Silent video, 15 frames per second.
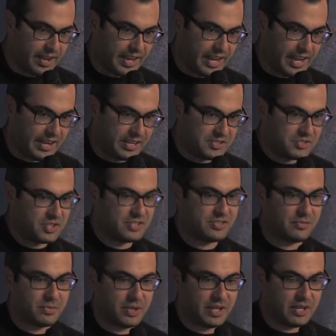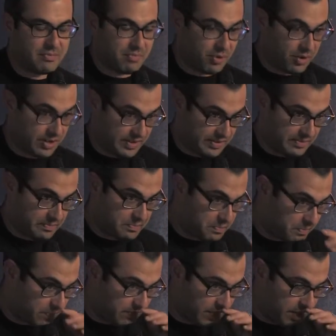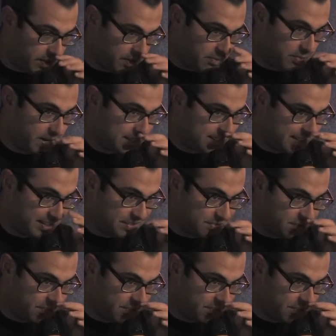And it's just a really important, you know, the reason these